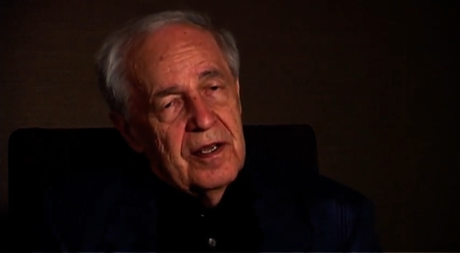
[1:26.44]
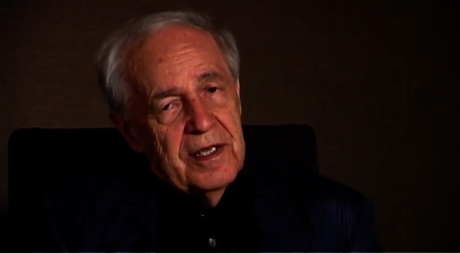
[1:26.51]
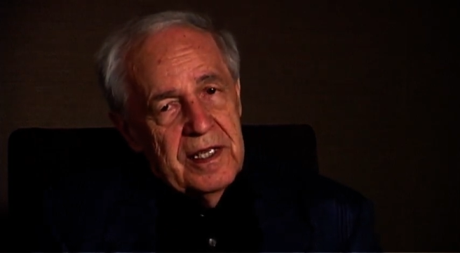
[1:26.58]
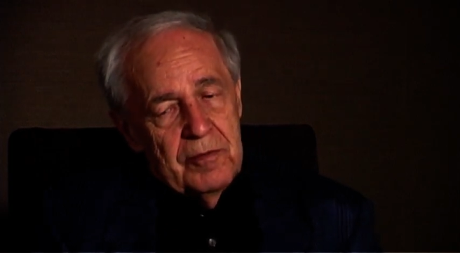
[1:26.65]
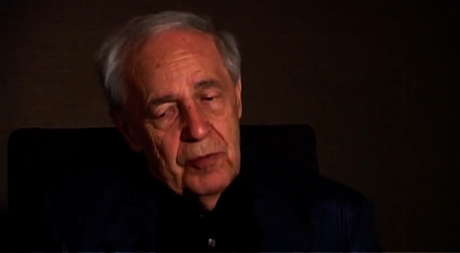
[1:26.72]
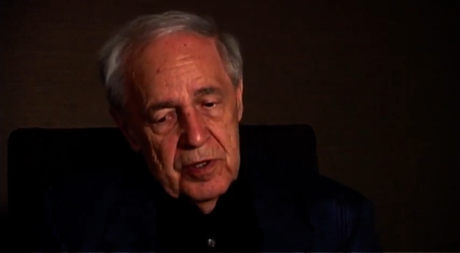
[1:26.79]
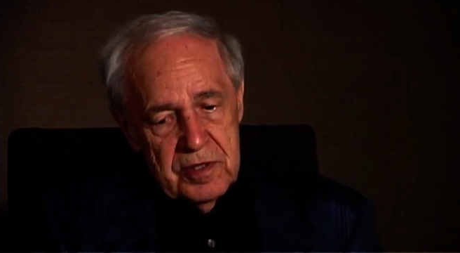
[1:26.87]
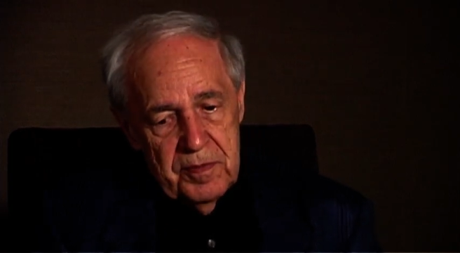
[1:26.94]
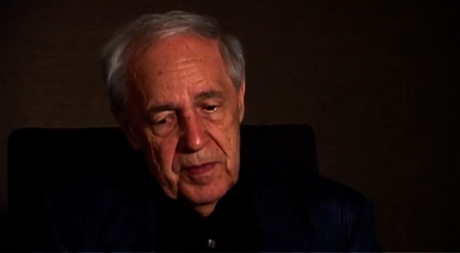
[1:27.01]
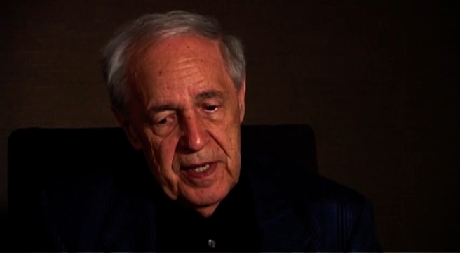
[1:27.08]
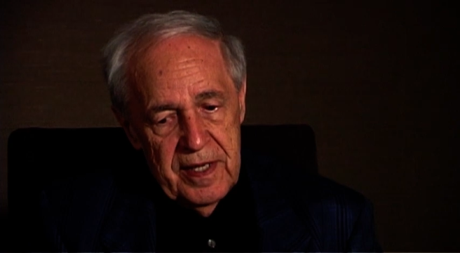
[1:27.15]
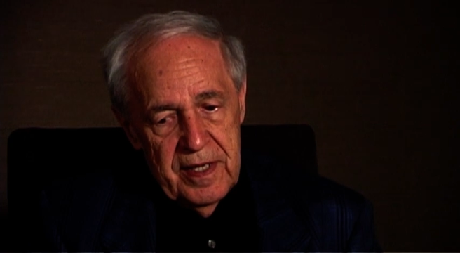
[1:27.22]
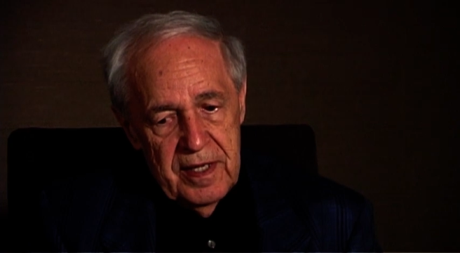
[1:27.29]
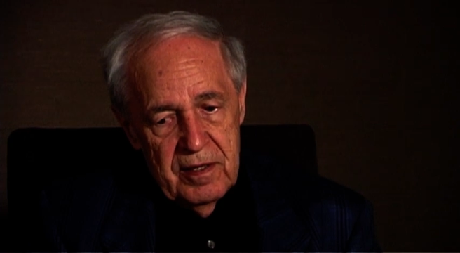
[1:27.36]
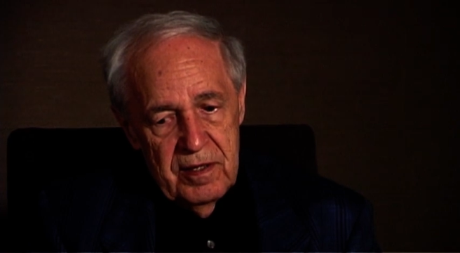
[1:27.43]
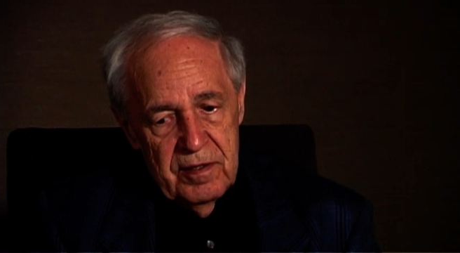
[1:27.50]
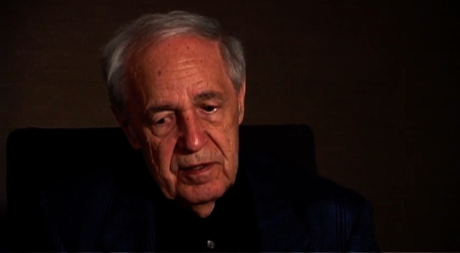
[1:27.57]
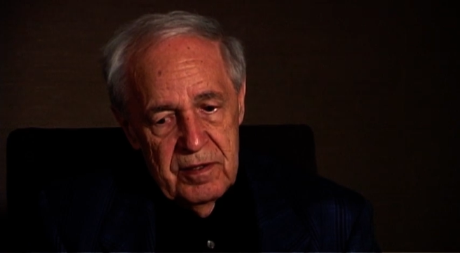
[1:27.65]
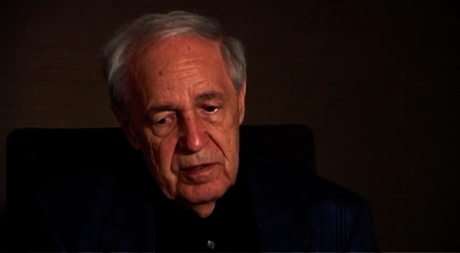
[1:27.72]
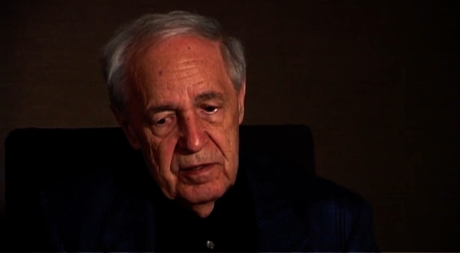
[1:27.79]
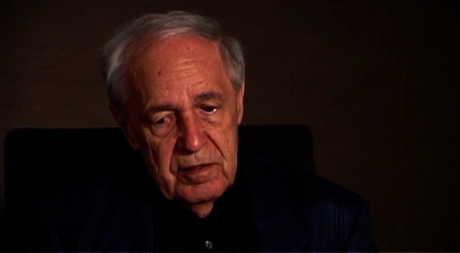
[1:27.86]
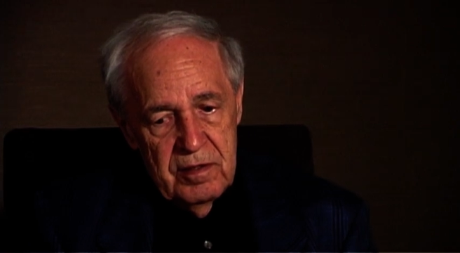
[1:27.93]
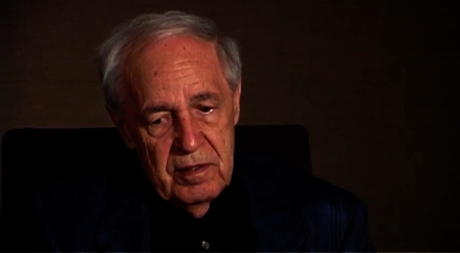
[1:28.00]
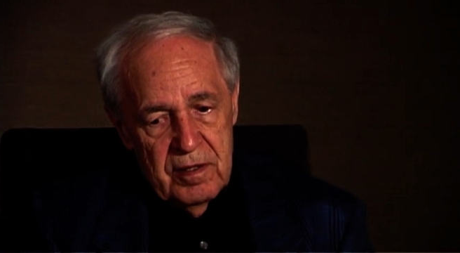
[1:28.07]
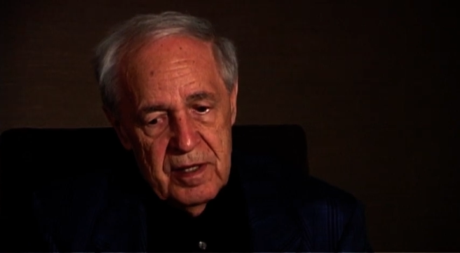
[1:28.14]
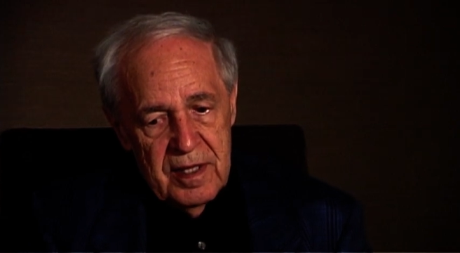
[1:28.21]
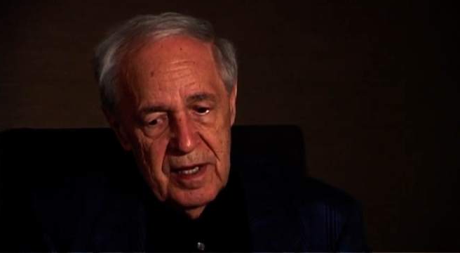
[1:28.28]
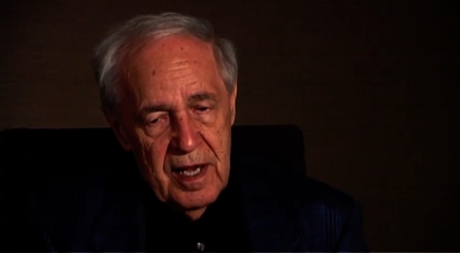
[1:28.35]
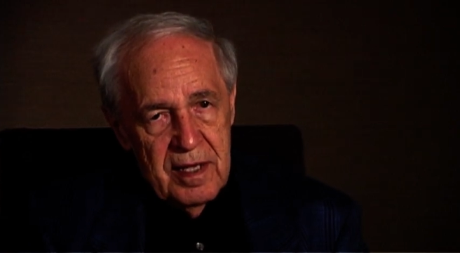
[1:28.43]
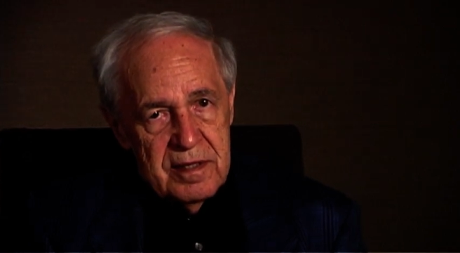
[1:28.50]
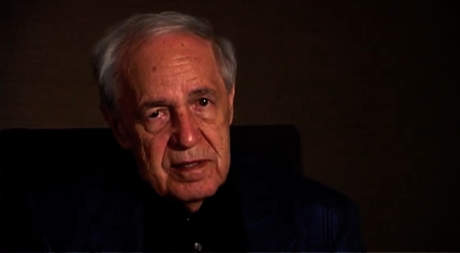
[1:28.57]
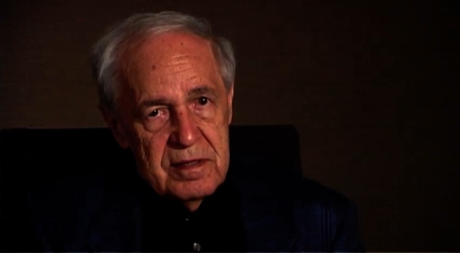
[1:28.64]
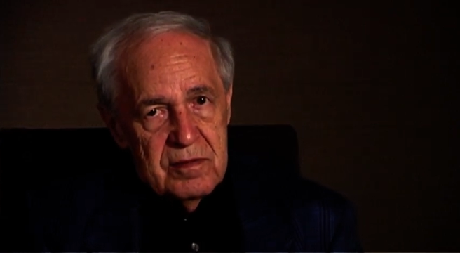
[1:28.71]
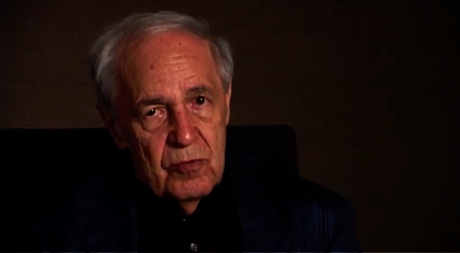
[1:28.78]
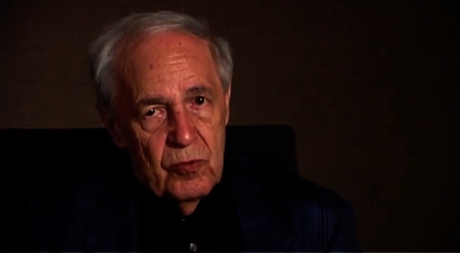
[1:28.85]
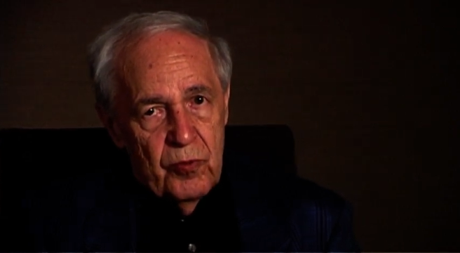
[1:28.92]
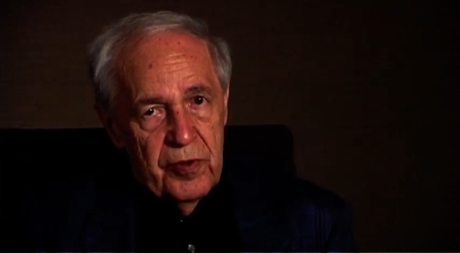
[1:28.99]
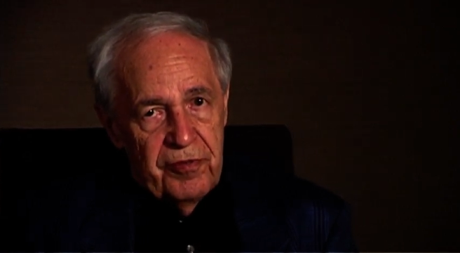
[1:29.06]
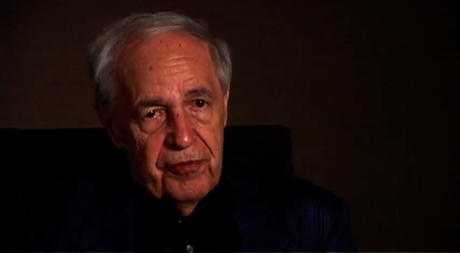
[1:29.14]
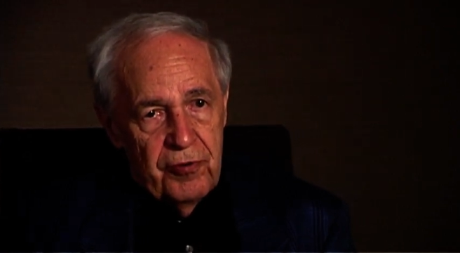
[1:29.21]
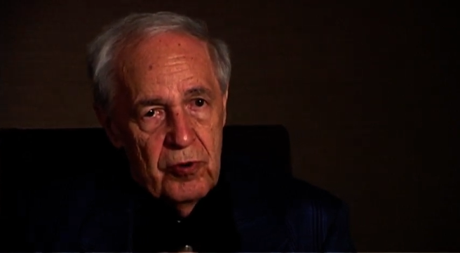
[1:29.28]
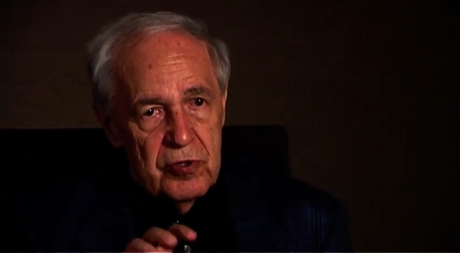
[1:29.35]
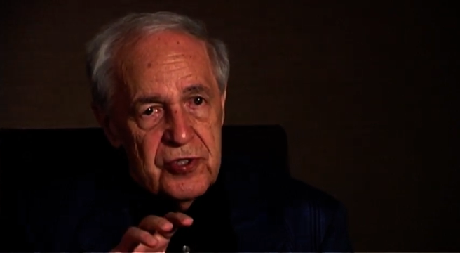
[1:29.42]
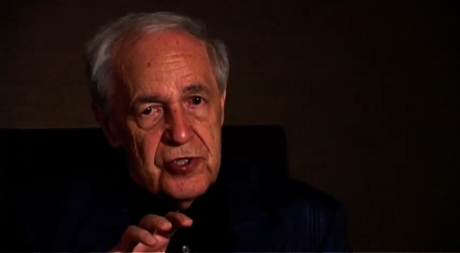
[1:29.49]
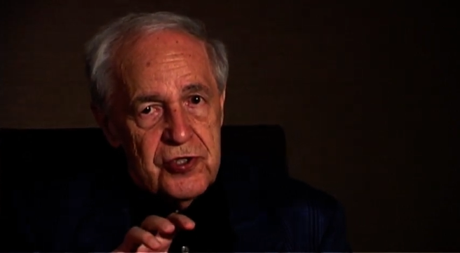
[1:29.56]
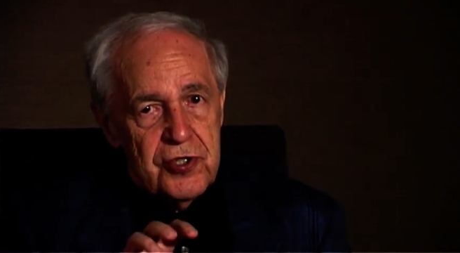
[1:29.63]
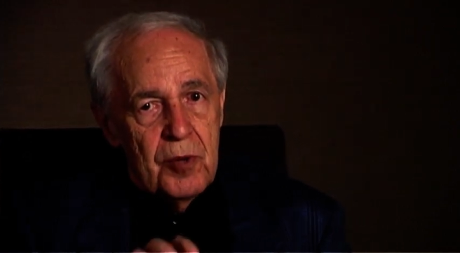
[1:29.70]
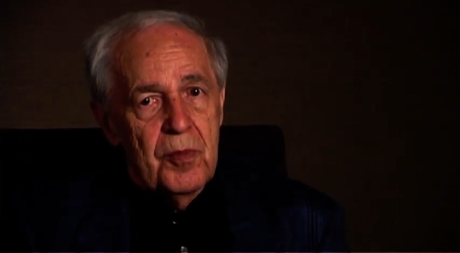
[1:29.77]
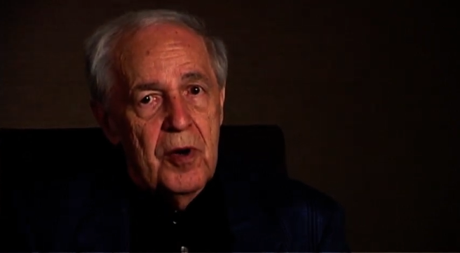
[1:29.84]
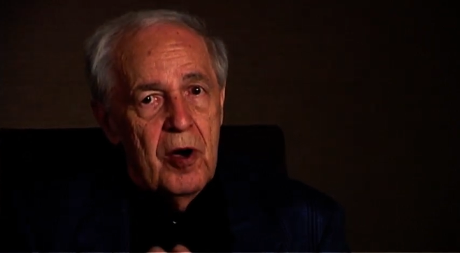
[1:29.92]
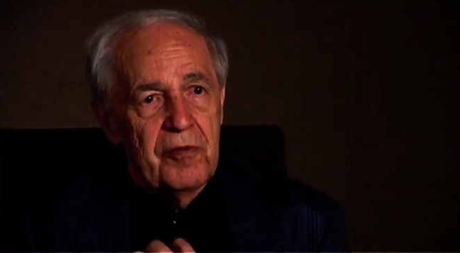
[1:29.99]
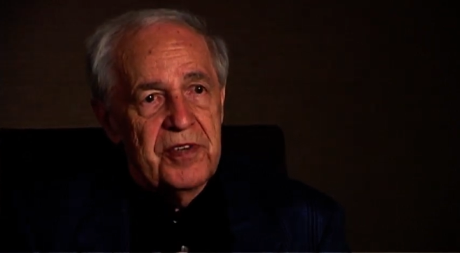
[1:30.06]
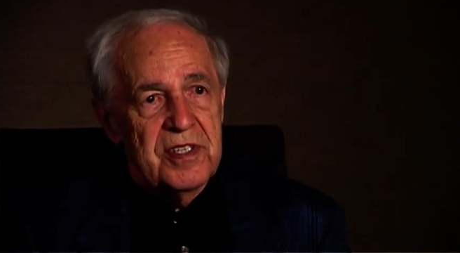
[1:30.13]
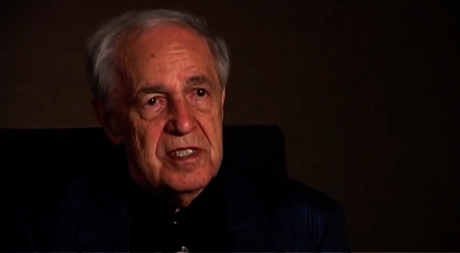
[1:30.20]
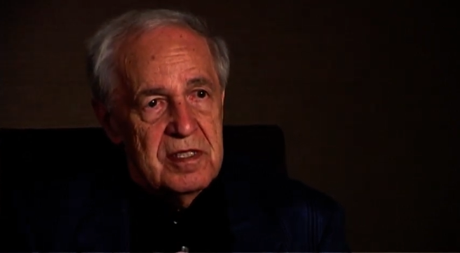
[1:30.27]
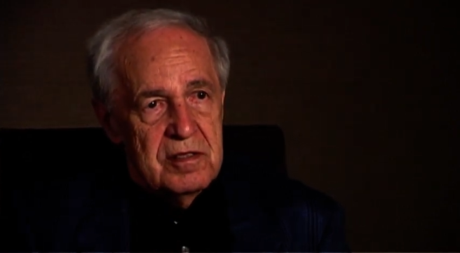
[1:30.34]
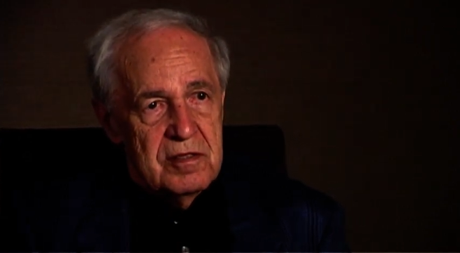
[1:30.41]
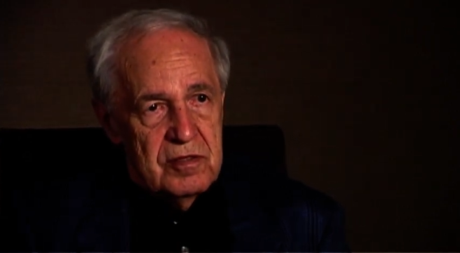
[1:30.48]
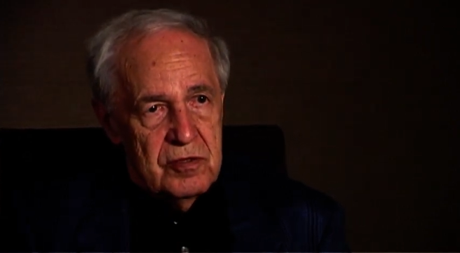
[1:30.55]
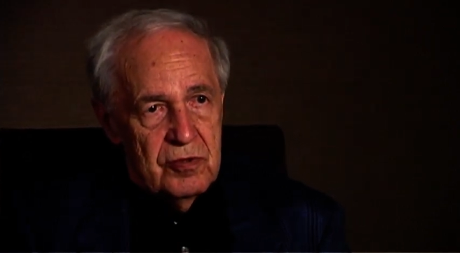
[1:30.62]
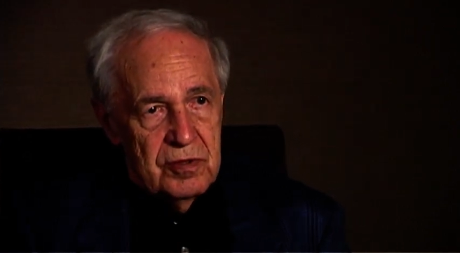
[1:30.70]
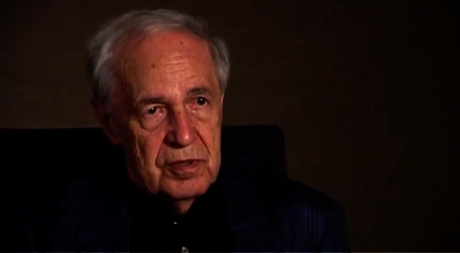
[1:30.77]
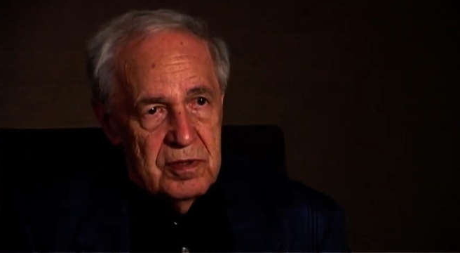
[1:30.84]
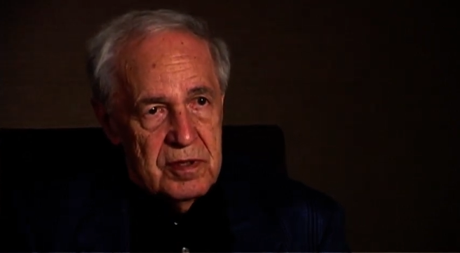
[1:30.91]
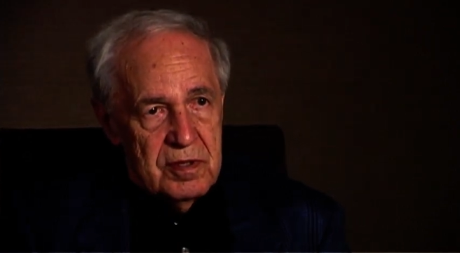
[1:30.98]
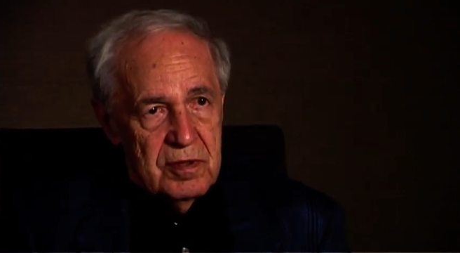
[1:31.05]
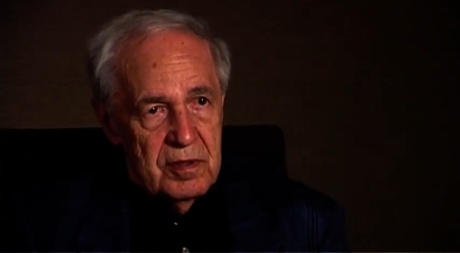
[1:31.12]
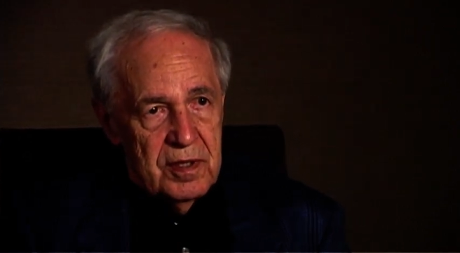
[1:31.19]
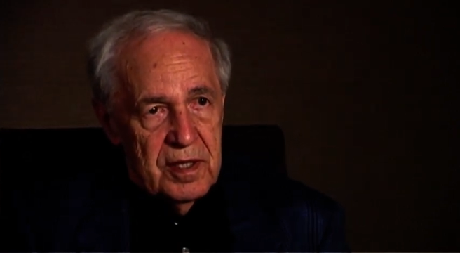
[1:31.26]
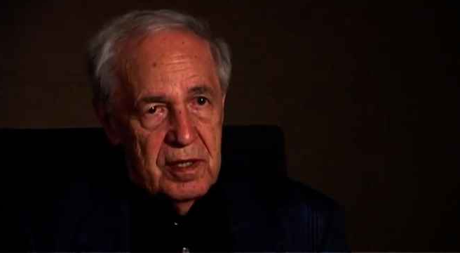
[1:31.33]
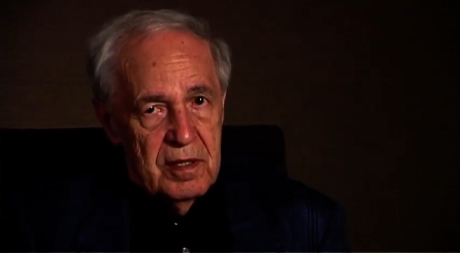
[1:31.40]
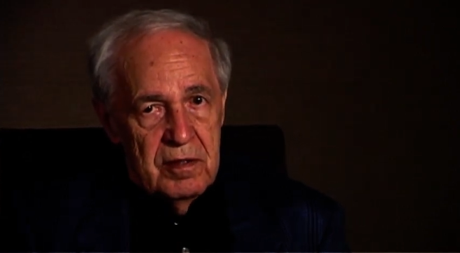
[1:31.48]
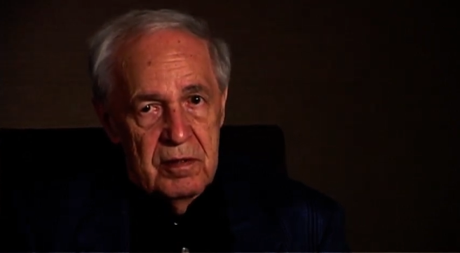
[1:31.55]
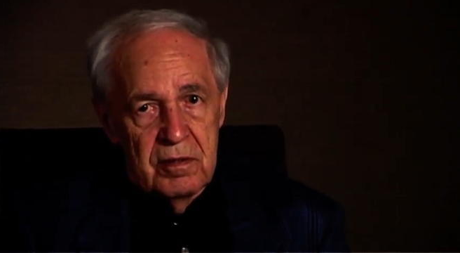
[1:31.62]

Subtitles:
he was making a class for some of his students only,